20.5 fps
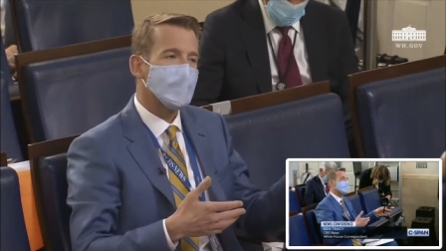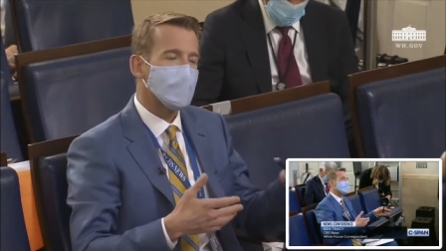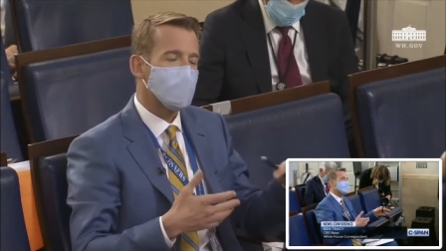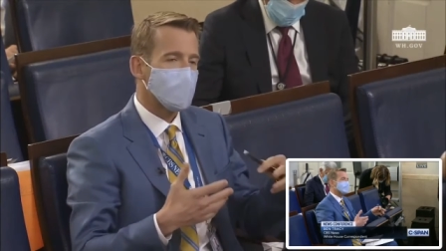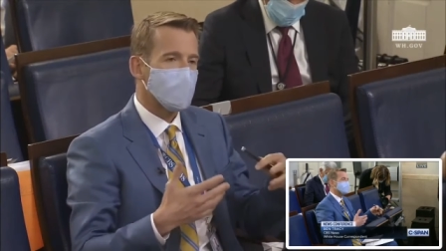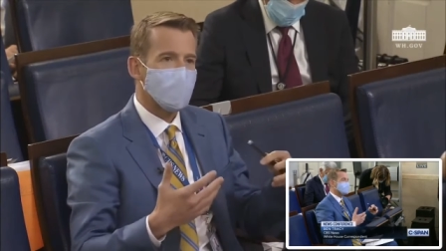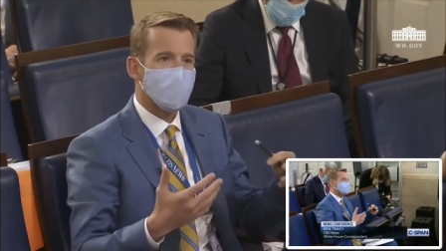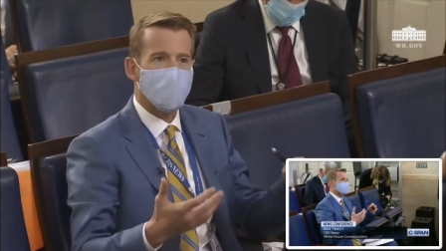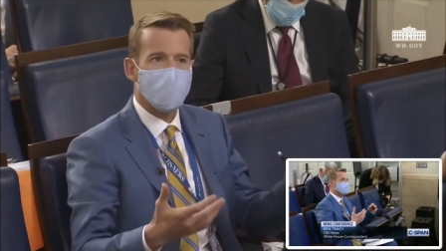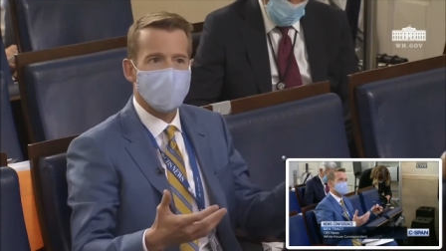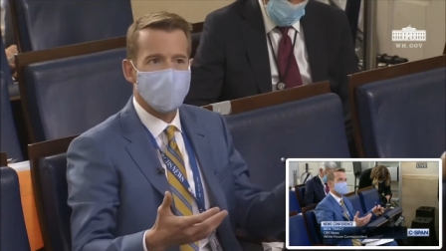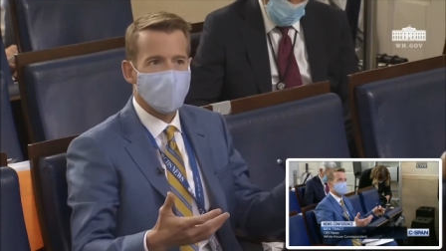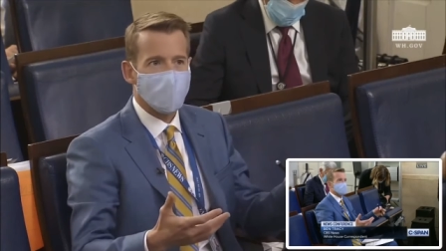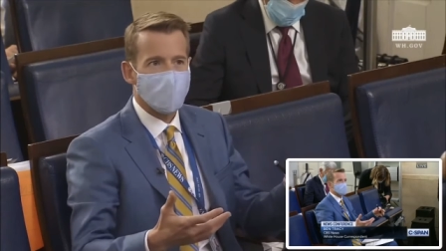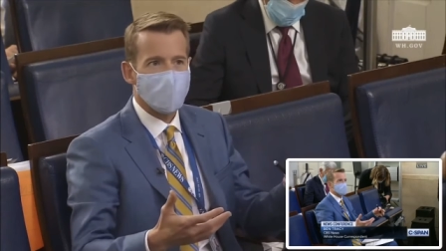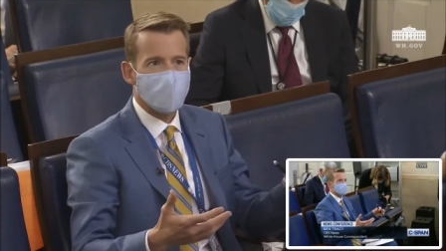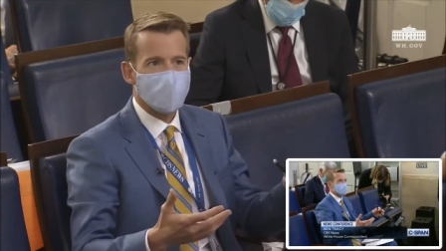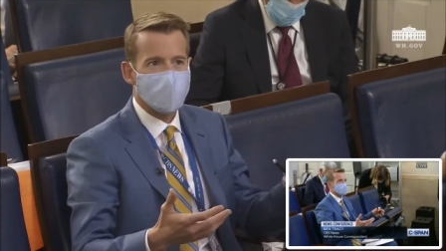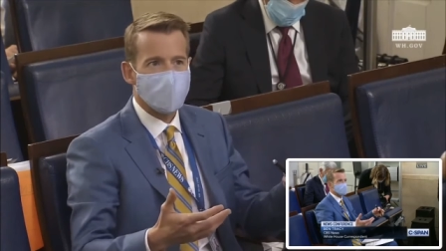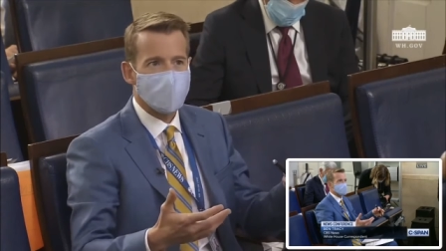for combating
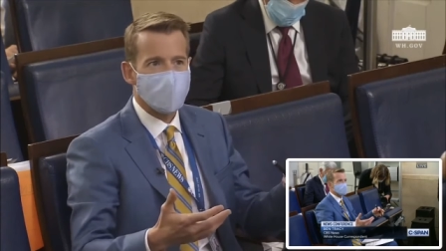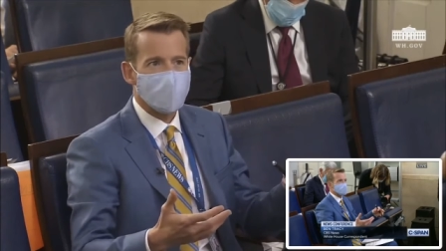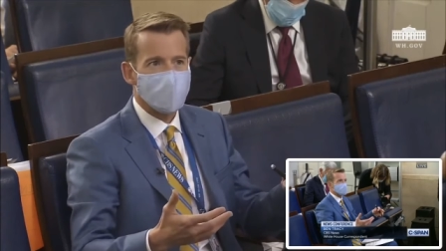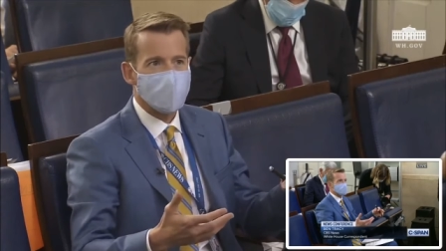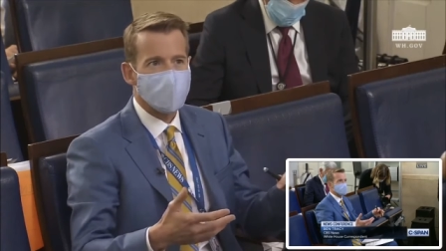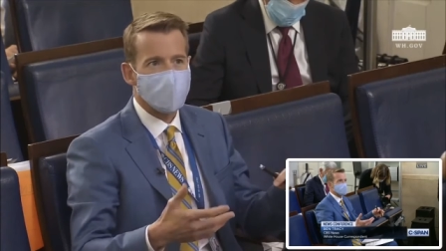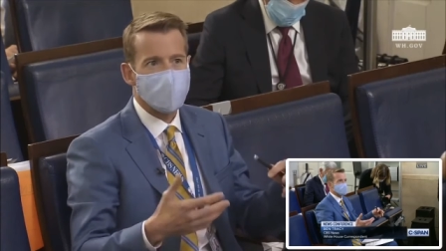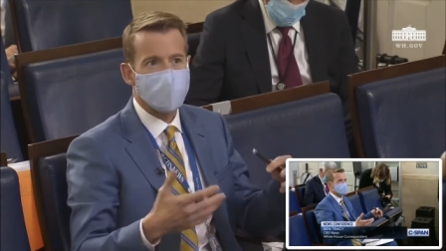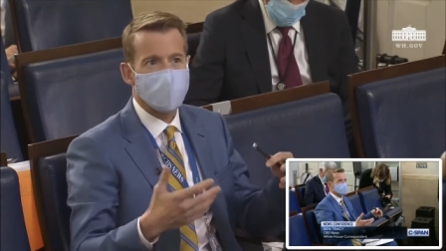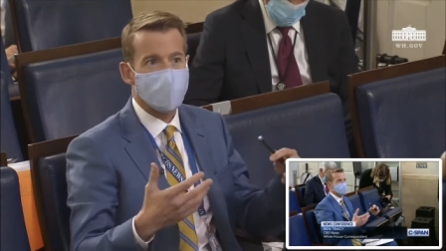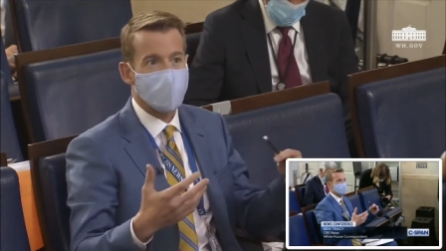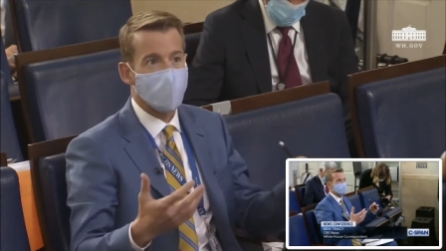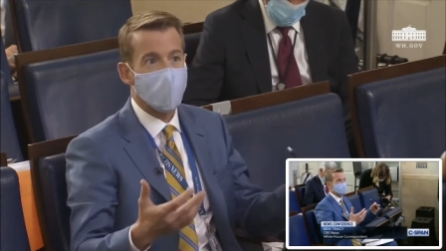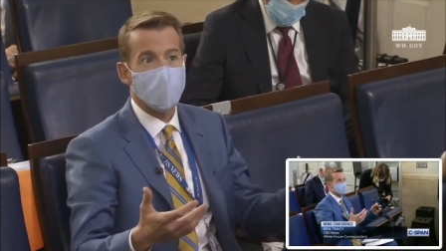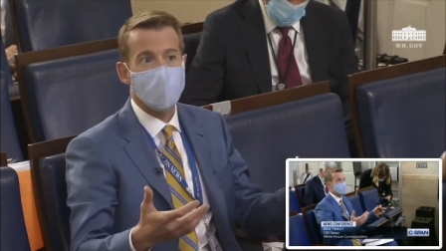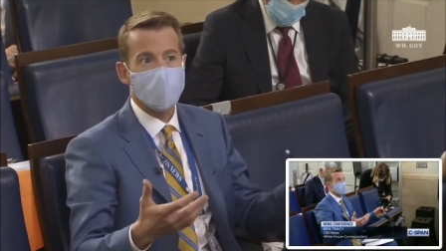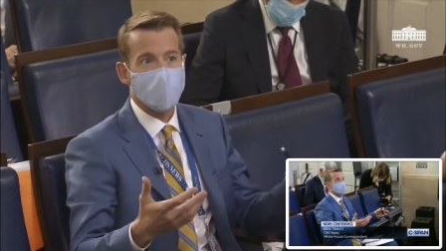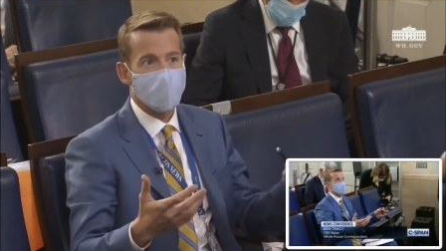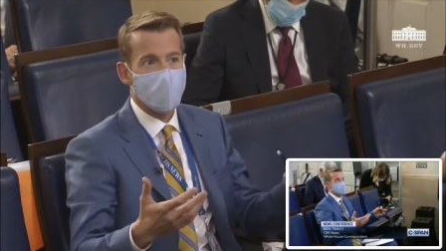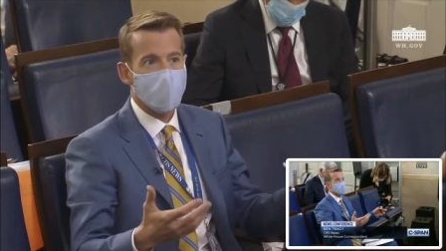racism is a
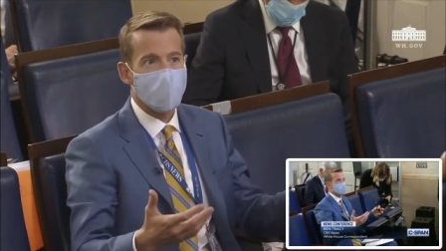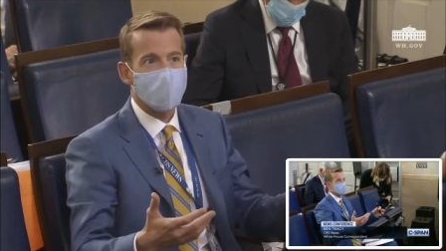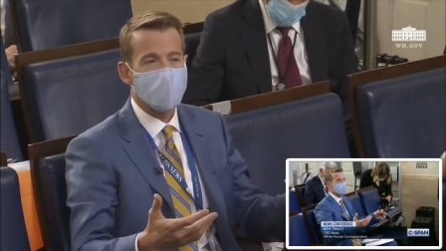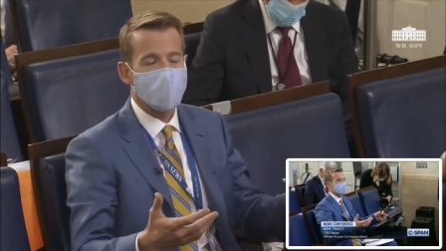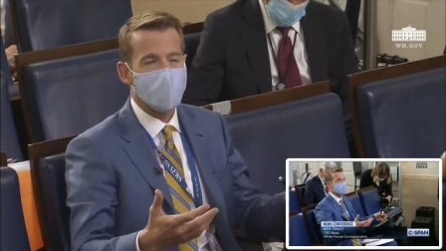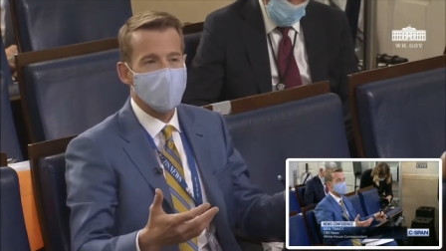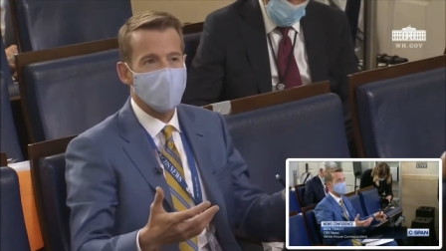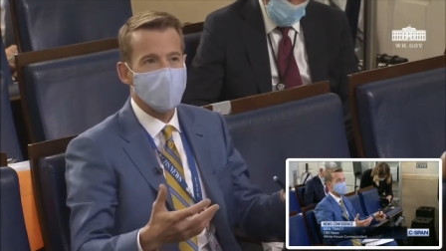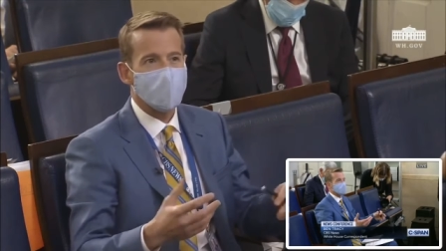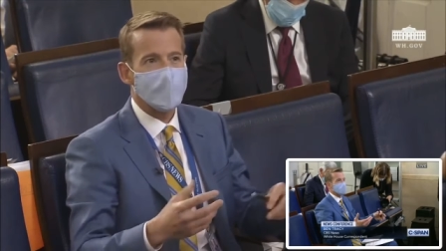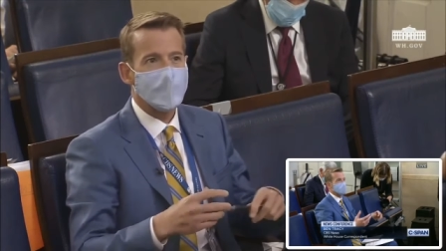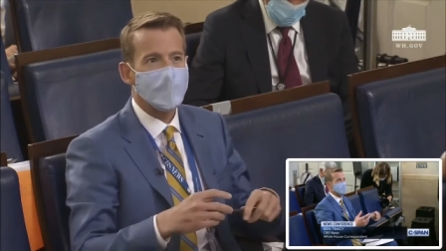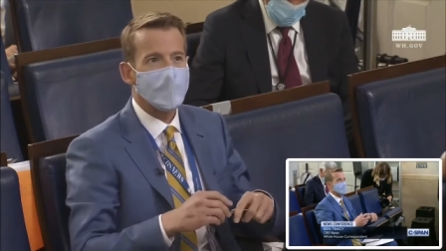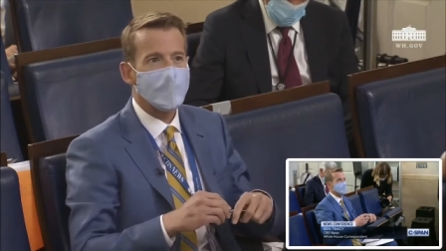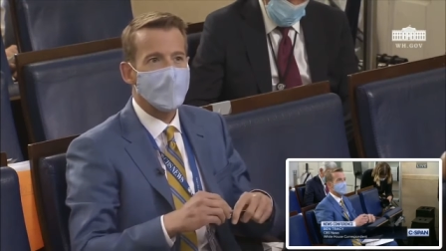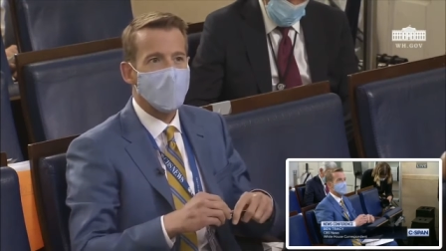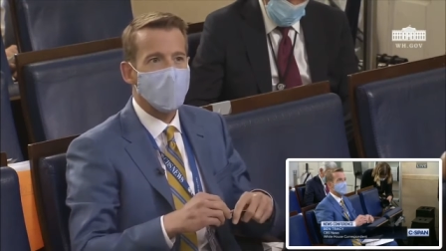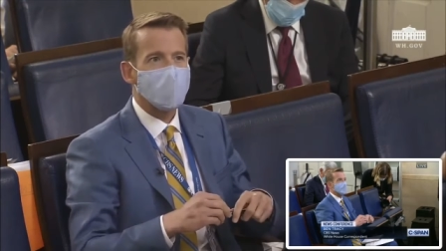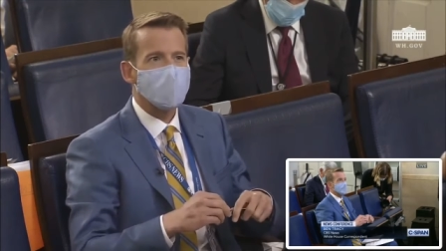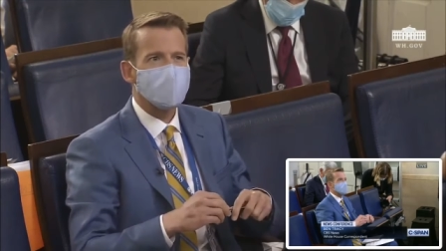strong economy.
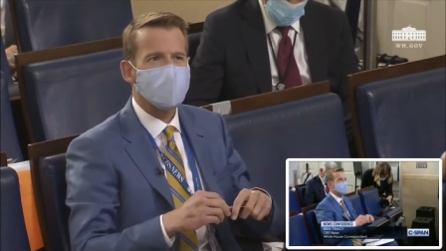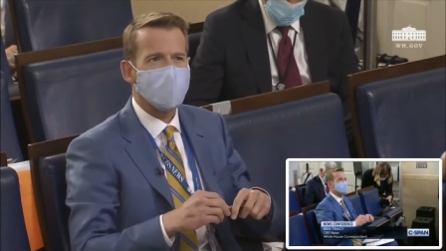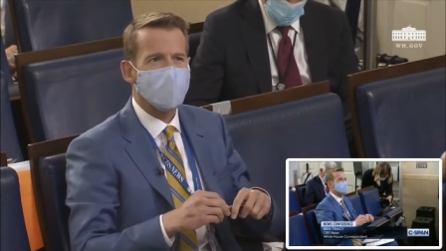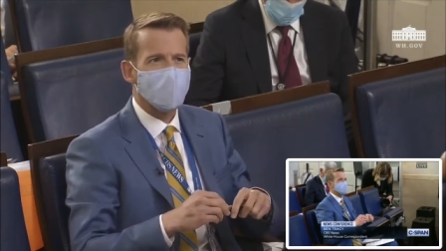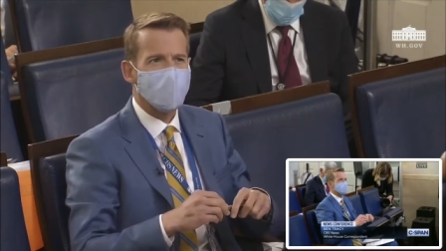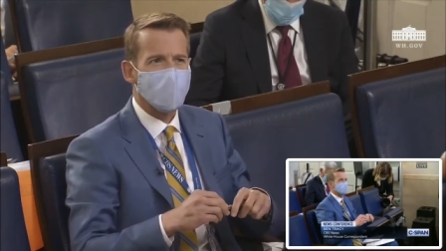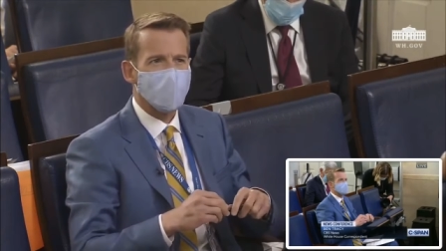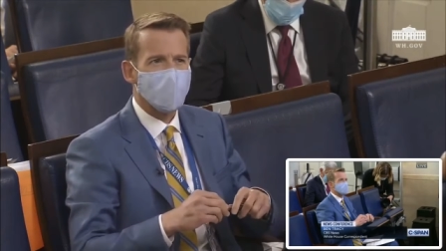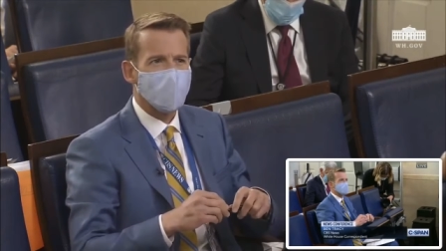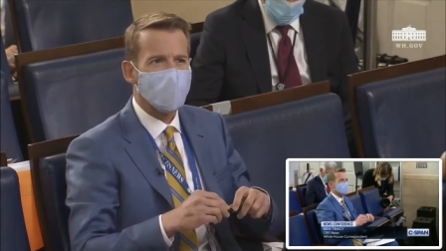How does that work?